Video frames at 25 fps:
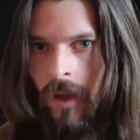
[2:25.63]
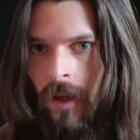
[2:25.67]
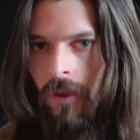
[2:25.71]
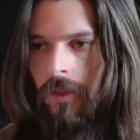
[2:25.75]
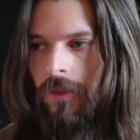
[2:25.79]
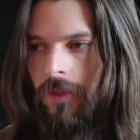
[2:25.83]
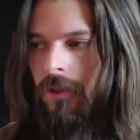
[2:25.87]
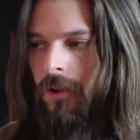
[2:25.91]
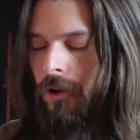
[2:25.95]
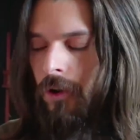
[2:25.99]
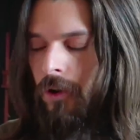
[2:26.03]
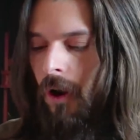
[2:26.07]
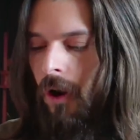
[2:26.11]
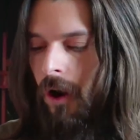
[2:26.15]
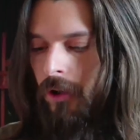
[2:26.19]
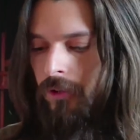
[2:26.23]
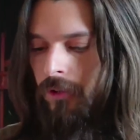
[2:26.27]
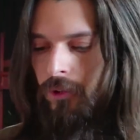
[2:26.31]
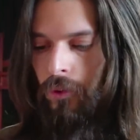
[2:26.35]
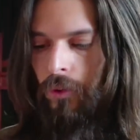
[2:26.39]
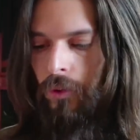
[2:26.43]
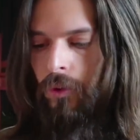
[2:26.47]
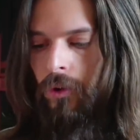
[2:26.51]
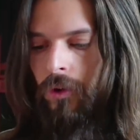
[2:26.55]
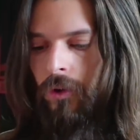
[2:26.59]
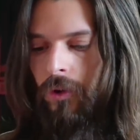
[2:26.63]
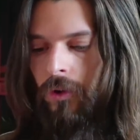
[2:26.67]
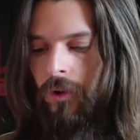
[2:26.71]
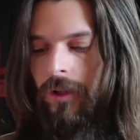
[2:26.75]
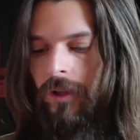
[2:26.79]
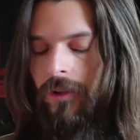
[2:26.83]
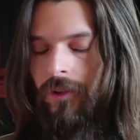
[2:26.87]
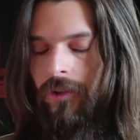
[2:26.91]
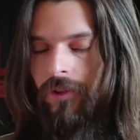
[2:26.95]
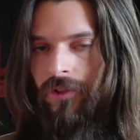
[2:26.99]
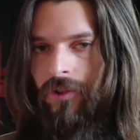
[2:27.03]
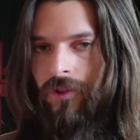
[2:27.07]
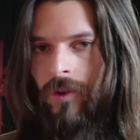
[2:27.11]
The non-dual
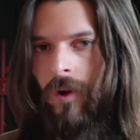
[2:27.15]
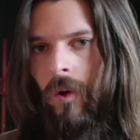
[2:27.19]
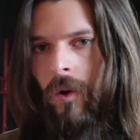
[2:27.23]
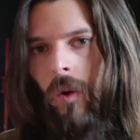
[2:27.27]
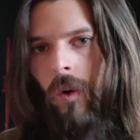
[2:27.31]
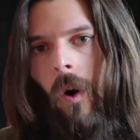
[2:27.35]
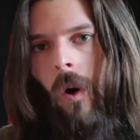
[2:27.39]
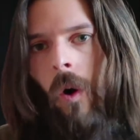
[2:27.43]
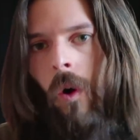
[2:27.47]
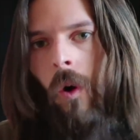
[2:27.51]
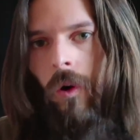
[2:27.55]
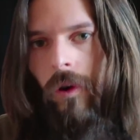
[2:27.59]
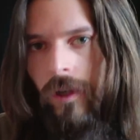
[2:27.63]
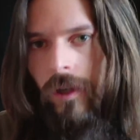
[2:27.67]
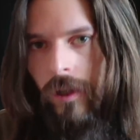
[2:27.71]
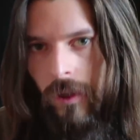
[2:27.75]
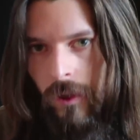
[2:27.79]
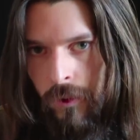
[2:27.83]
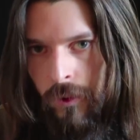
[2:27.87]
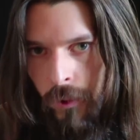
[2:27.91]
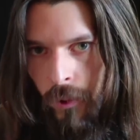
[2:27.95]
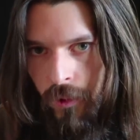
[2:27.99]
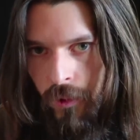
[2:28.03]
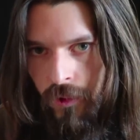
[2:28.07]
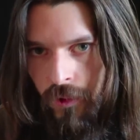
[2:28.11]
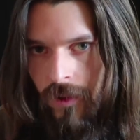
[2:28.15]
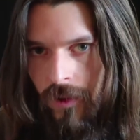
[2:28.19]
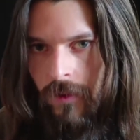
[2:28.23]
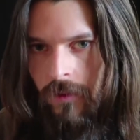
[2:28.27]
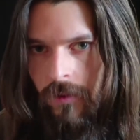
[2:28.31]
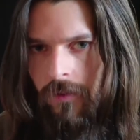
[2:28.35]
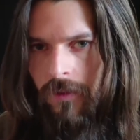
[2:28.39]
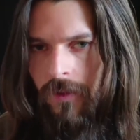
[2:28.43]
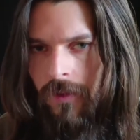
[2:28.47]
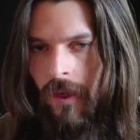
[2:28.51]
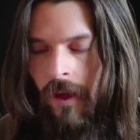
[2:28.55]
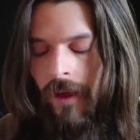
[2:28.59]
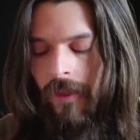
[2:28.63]
is so
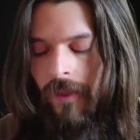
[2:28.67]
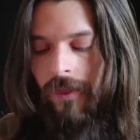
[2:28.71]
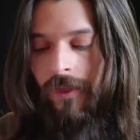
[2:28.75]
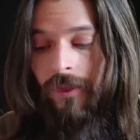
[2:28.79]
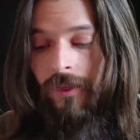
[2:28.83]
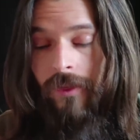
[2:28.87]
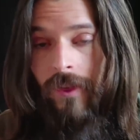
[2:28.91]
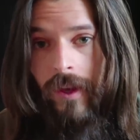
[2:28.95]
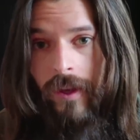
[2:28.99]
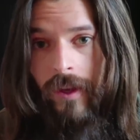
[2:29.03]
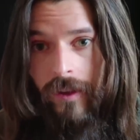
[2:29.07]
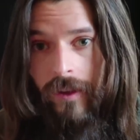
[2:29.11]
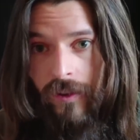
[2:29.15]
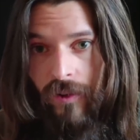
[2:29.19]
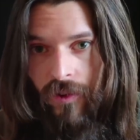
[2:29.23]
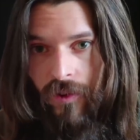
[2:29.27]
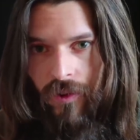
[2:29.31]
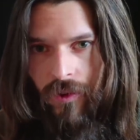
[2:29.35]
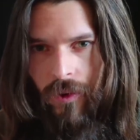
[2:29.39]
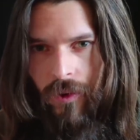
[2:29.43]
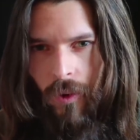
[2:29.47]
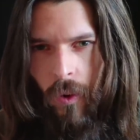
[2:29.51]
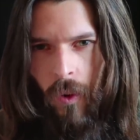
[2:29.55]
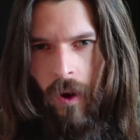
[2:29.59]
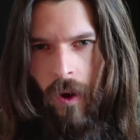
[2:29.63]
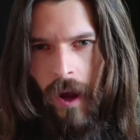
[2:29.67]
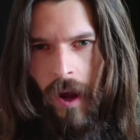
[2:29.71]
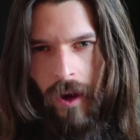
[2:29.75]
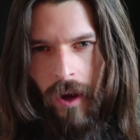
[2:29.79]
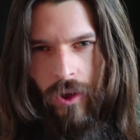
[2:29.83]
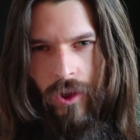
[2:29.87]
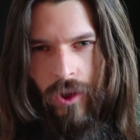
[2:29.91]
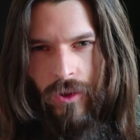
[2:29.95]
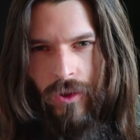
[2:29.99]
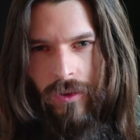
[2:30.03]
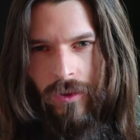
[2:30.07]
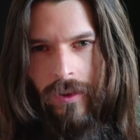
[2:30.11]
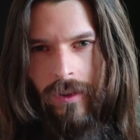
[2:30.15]
all-inclusive that things don't
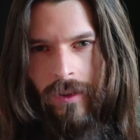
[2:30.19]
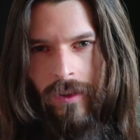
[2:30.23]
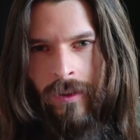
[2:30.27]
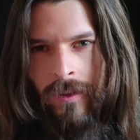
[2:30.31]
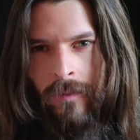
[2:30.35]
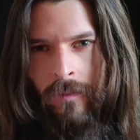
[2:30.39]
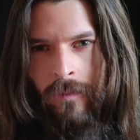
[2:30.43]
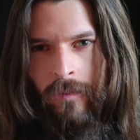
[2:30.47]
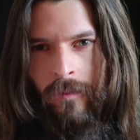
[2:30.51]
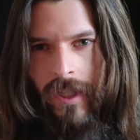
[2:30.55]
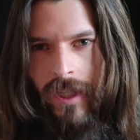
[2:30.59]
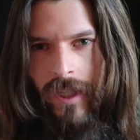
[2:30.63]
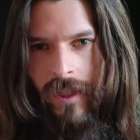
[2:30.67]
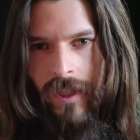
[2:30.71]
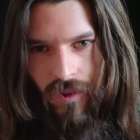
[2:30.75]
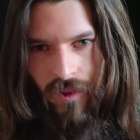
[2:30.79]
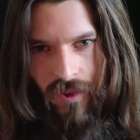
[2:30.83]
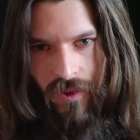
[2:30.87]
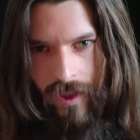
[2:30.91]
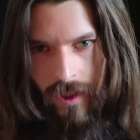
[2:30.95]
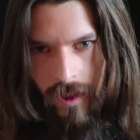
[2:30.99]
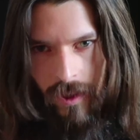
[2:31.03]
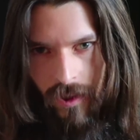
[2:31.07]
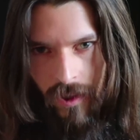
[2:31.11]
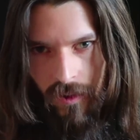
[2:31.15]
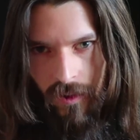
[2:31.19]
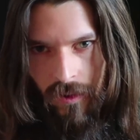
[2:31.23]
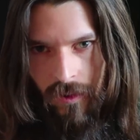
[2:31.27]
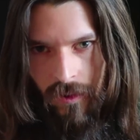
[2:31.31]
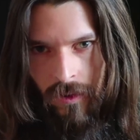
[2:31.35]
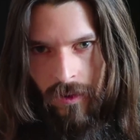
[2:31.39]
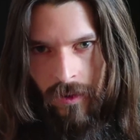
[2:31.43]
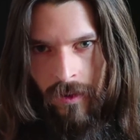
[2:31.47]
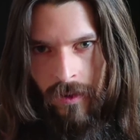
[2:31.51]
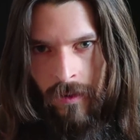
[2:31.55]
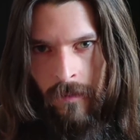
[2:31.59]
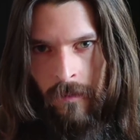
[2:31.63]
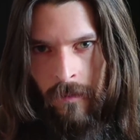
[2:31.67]
actually
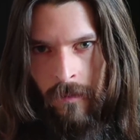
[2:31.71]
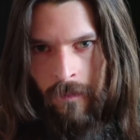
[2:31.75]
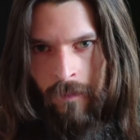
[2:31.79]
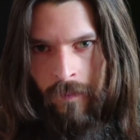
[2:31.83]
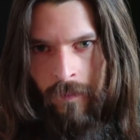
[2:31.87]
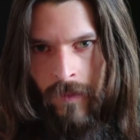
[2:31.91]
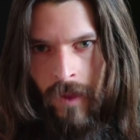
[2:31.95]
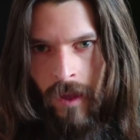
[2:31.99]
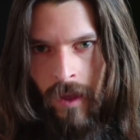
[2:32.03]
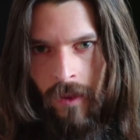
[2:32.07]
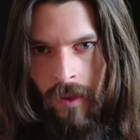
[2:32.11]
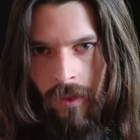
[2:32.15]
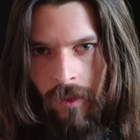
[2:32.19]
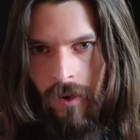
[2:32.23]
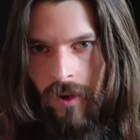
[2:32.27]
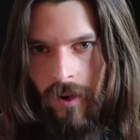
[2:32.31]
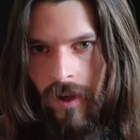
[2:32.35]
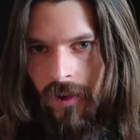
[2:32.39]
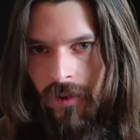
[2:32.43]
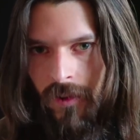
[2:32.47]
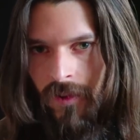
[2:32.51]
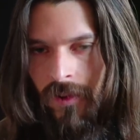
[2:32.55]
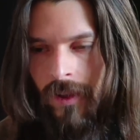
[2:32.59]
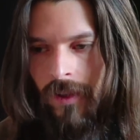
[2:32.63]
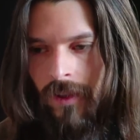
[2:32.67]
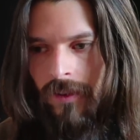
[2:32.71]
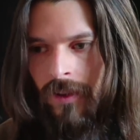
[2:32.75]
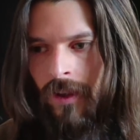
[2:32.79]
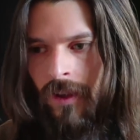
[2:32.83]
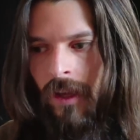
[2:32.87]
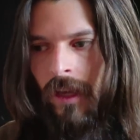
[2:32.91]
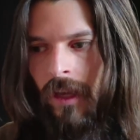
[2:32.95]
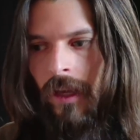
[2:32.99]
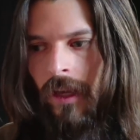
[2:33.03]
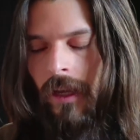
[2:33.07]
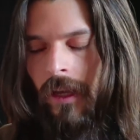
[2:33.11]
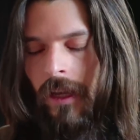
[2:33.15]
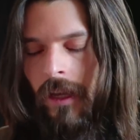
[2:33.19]
exist. There isn't
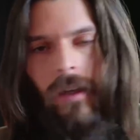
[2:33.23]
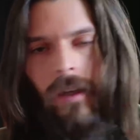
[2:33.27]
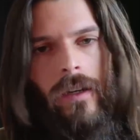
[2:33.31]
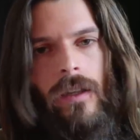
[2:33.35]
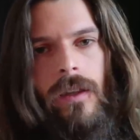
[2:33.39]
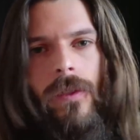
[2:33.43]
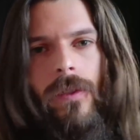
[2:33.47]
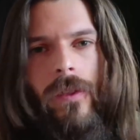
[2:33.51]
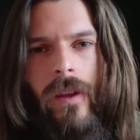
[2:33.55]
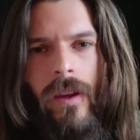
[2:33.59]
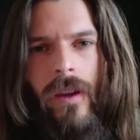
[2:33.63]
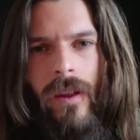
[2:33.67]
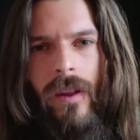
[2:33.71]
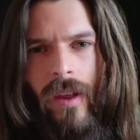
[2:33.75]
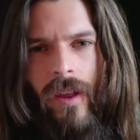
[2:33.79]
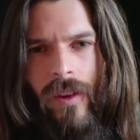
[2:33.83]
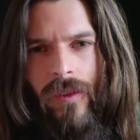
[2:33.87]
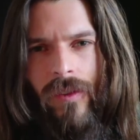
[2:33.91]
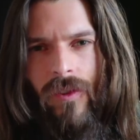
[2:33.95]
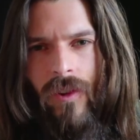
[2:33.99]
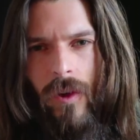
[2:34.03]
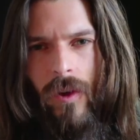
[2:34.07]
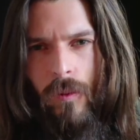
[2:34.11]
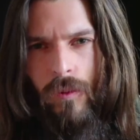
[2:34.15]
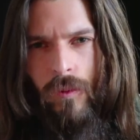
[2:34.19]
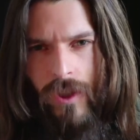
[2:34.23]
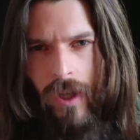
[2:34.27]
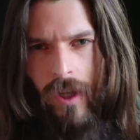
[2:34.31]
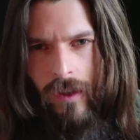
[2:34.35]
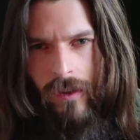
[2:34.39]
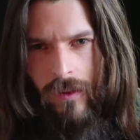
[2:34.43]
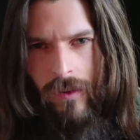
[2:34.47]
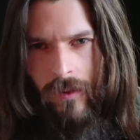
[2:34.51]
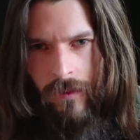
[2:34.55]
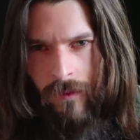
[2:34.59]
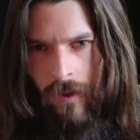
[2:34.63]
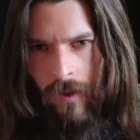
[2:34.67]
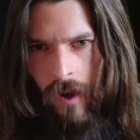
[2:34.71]
anything that's
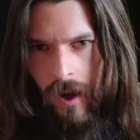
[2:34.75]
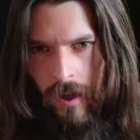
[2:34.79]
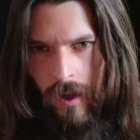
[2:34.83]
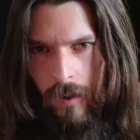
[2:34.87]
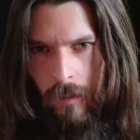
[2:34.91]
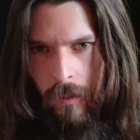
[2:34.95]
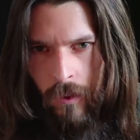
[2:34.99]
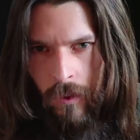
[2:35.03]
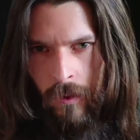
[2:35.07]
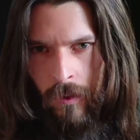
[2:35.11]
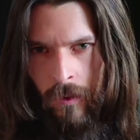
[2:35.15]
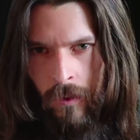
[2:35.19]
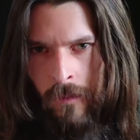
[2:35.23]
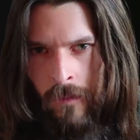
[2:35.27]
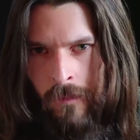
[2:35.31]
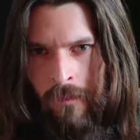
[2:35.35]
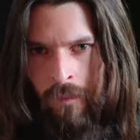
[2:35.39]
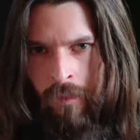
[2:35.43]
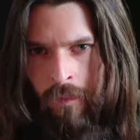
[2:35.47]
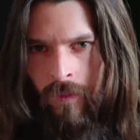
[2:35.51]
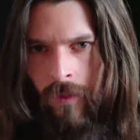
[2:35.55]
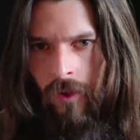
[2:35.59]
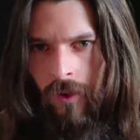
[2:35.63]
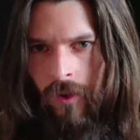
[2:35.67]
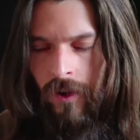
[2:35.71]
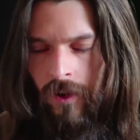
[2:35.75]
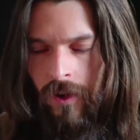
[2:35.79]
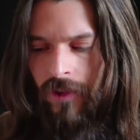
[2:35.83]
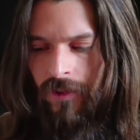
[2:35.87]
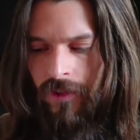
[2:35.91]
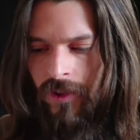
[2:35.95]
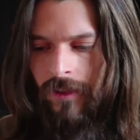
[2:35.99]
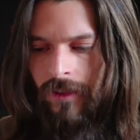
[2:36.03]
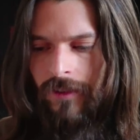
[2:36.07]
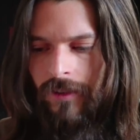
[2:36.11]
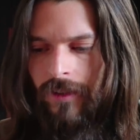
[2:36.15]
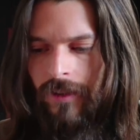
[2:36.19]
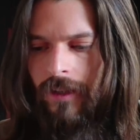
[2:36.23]
objectifiable. There
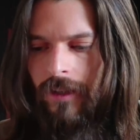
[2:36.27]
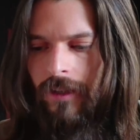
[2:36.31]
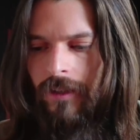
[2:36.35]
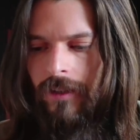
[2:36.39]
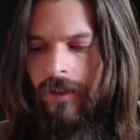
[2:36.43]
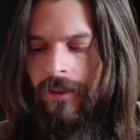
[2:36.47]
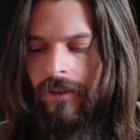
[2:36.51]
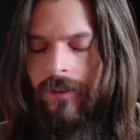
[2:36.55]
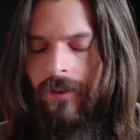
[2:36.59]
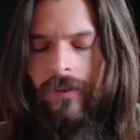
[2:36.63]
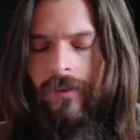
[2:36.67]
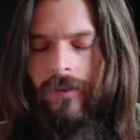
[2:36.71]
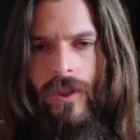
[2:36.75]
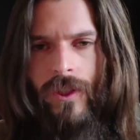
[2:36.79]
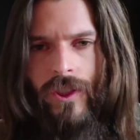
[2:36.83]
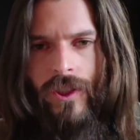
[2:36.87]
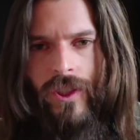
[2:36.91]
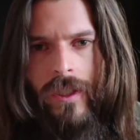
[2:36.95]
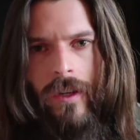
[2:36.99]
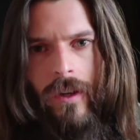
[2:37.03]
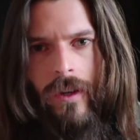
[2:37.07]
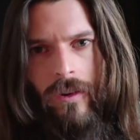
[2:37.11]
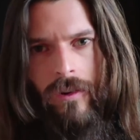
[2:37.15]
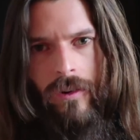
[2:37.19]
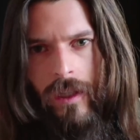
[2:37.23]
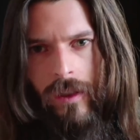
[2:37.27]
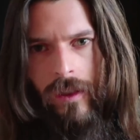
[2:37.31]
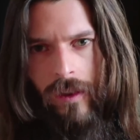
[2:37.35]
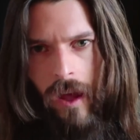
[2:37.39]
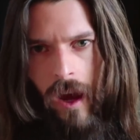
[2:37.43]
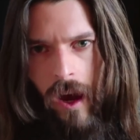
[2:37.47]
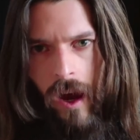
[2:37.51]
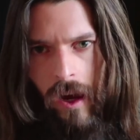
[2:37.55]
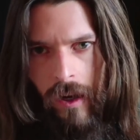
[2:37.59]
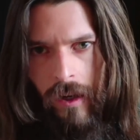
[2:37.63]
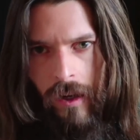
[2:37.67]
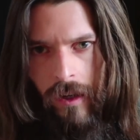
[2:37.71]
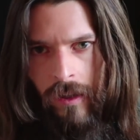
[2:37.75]
isn't any divisionary
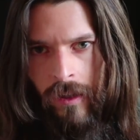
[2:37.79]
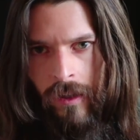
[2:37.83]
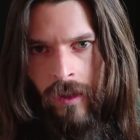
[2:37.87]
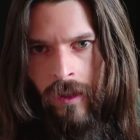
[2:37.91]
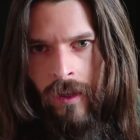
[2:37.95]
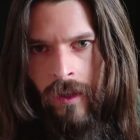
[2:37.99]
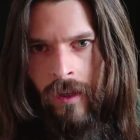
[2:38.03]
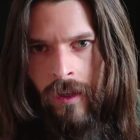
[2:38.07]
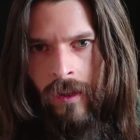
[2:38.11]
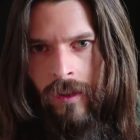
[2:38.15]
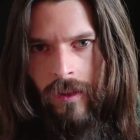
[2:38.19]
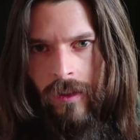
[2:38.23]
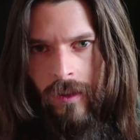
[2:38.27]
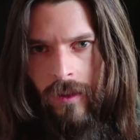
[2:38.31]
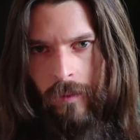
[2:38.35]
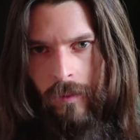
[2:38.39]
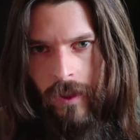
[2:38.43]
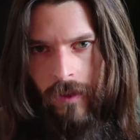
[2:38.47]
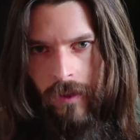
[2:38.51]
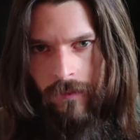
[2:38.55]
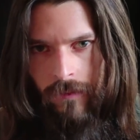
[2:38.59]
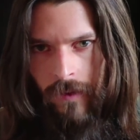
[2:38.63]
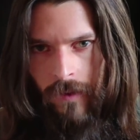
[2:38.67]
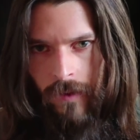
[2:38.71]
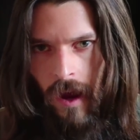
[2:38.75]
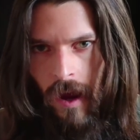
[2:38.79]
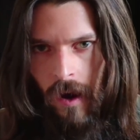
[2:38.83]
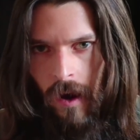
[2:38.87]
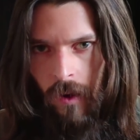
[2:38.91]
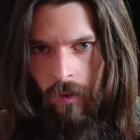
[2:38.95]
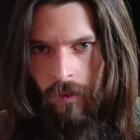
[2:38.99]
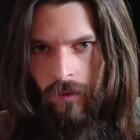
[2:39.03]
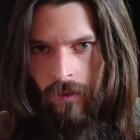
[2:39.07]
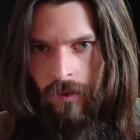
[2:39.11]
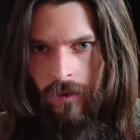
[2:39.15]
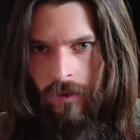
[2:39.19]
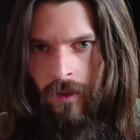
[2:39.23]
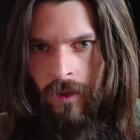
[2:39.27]
line to be
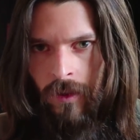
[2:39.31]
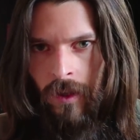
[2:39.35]
found.